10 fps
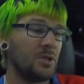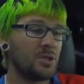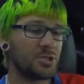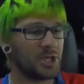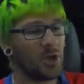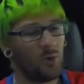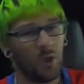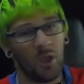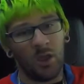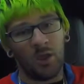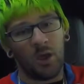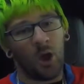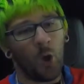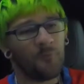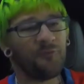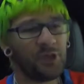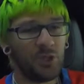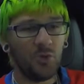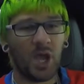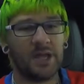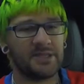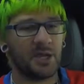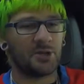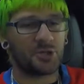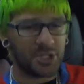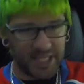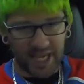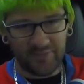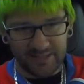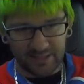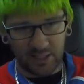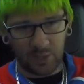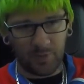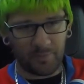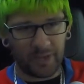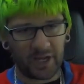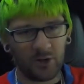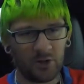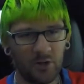So hopefully you guys understand this a little bit better.